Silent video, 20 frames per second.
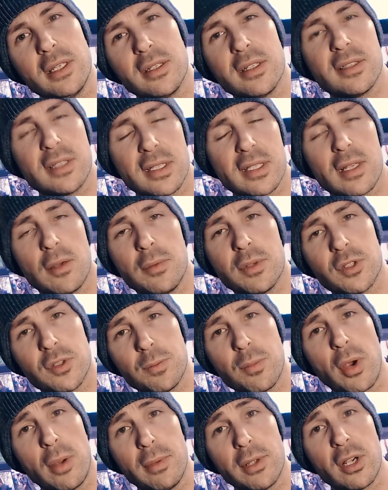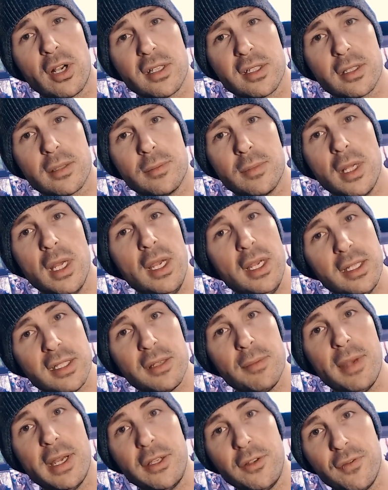Because that's how much it probably cost them to
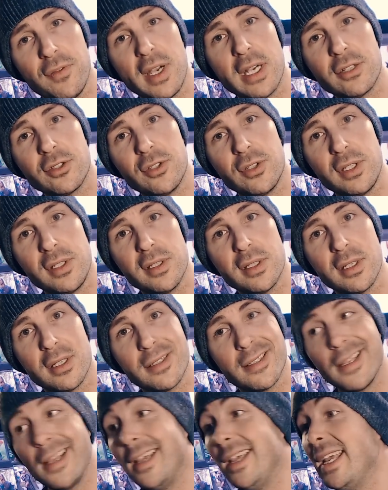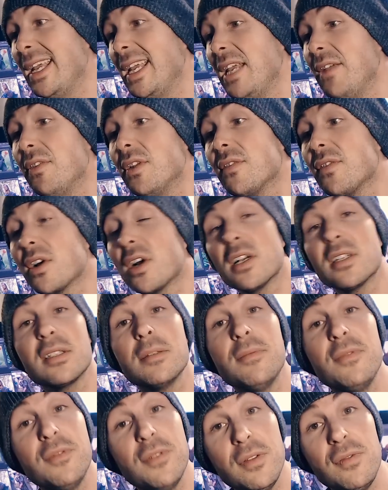manufacture these things. Even if it cost them
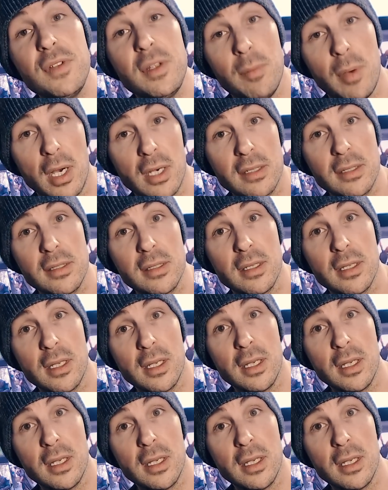50 bucks.